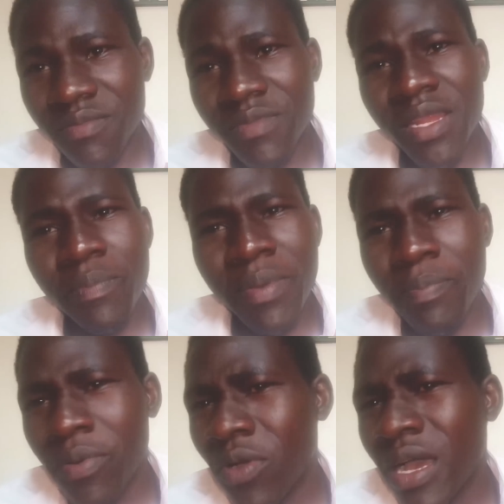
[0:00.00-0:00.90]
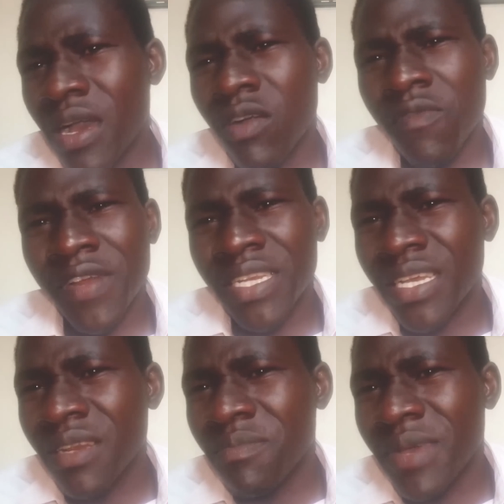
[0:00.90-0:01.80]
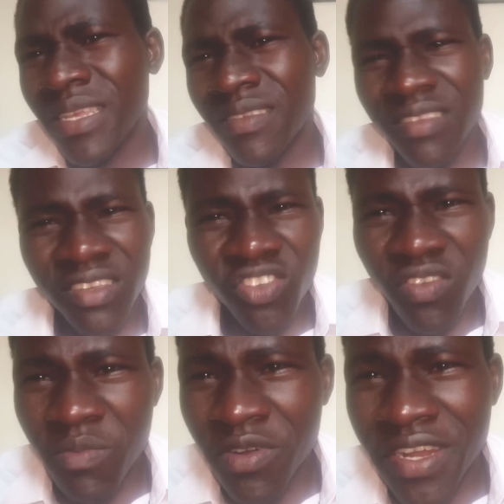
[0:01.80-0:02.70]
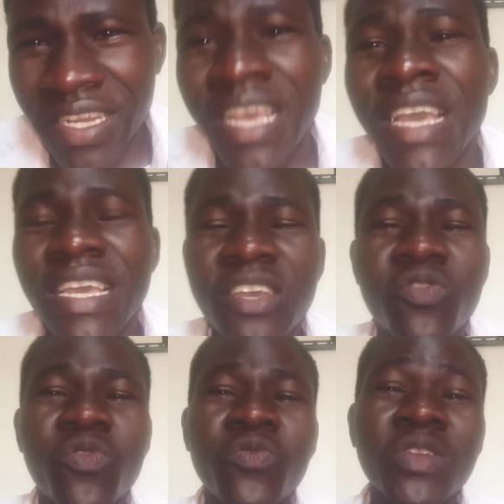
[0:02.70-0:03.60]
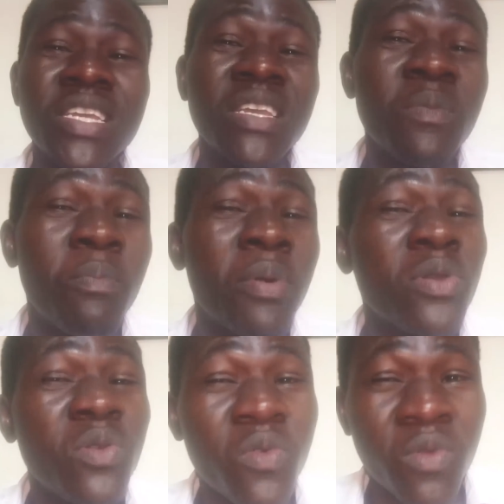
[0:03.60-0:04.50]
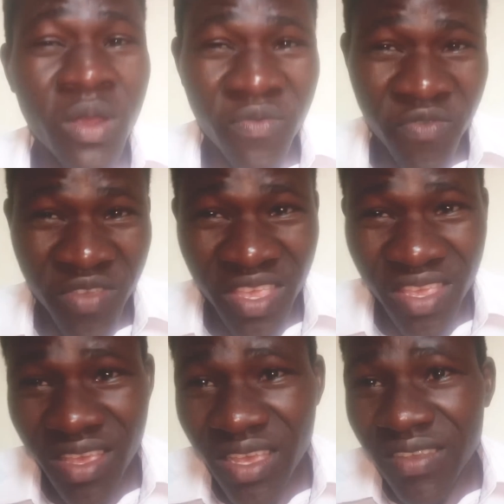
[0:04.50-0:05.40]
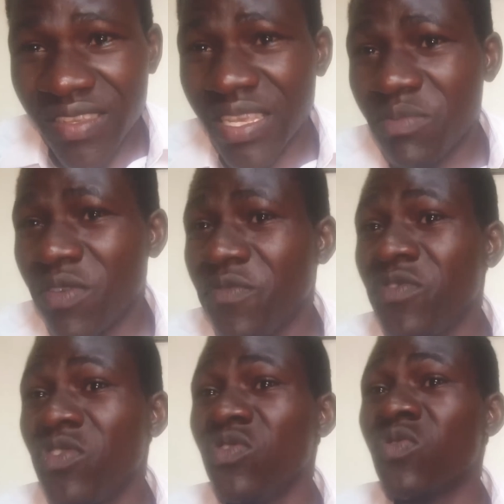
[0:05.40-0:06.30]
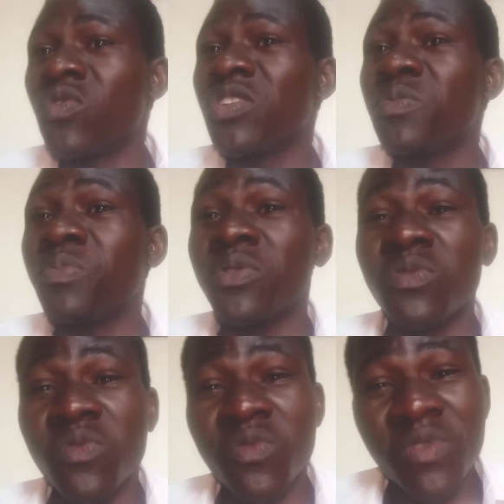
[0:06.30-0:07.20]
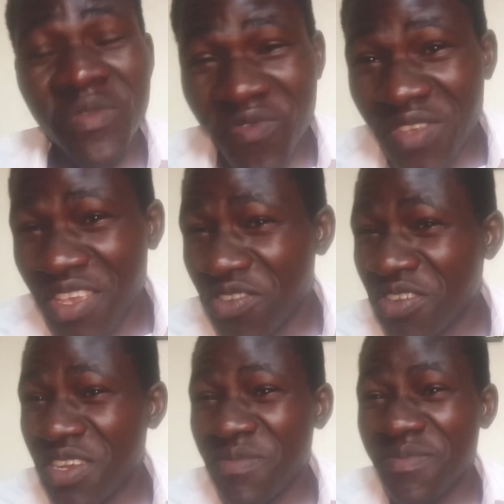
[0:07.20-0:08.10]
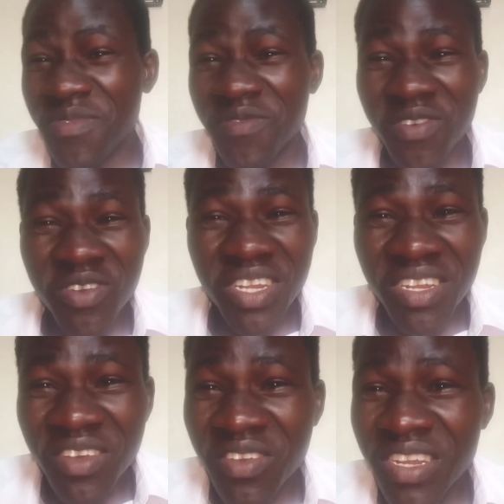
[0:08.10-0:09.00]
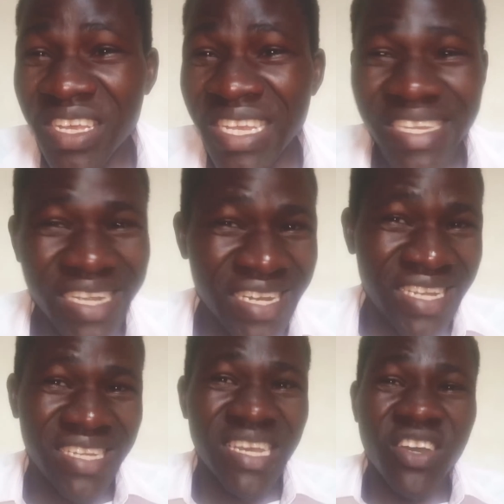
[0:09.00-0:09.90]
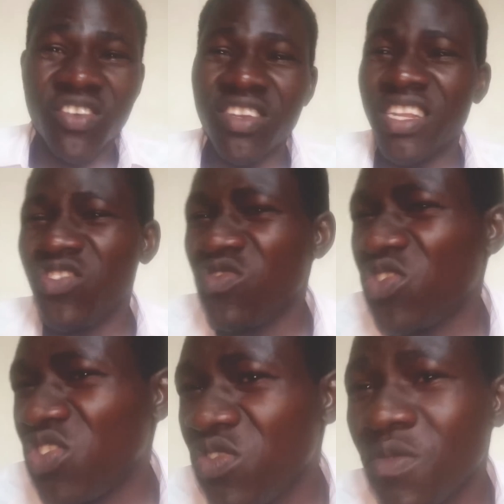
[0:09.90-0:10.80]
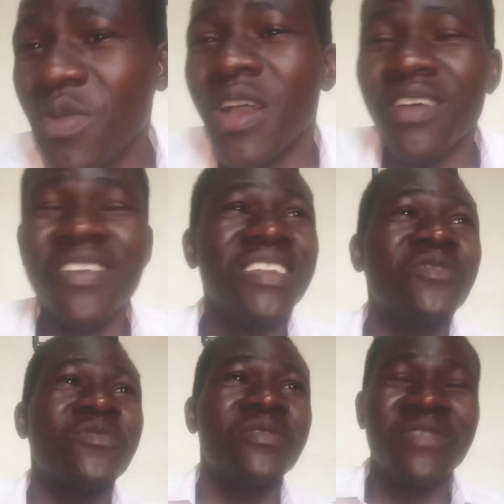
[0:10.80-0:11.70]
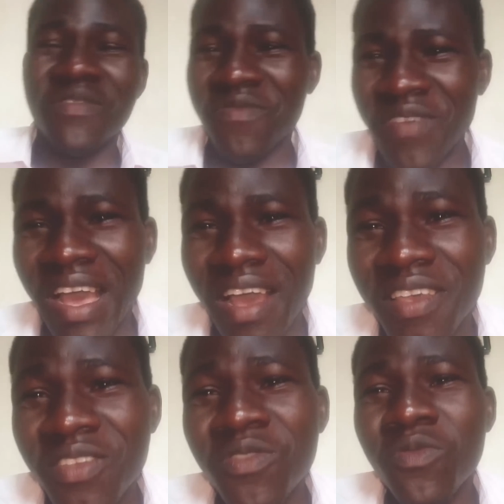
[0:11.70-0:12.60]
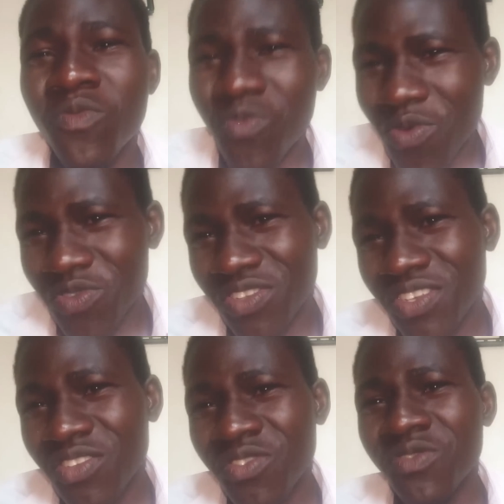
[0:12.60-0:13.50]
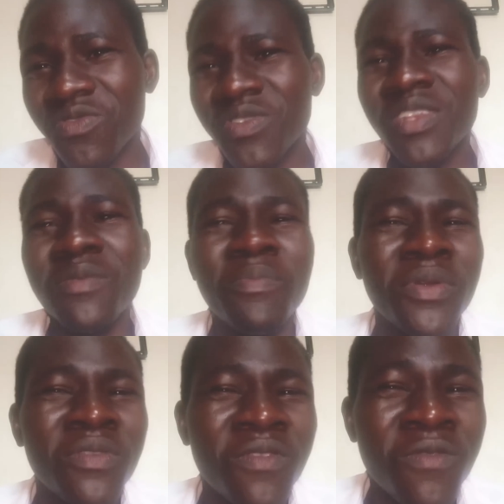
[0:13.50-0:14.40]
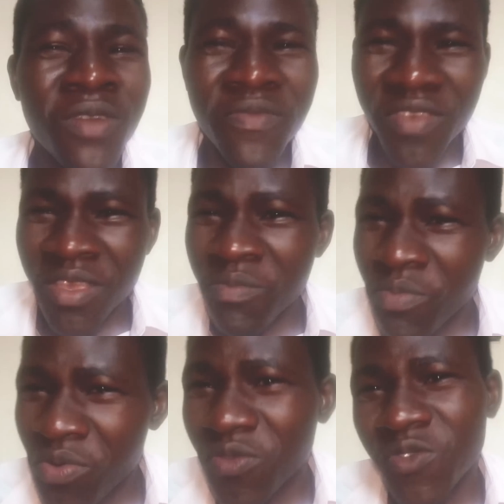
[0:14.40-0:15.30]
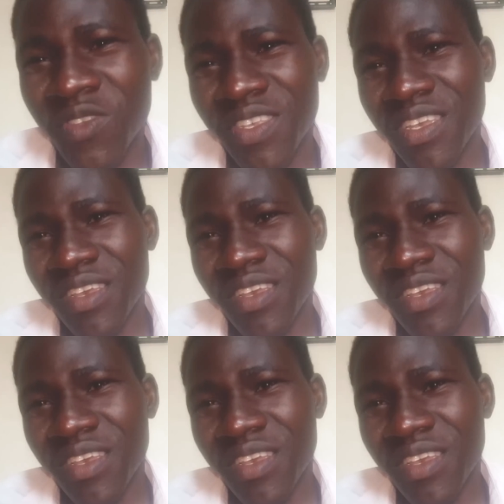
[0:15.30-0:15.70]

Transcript: Many people are overtaken by sexual immorality, including pornography. Some of you watch pornography on the internet, on the YouTube, on wherever you watch, you read the pornographic books.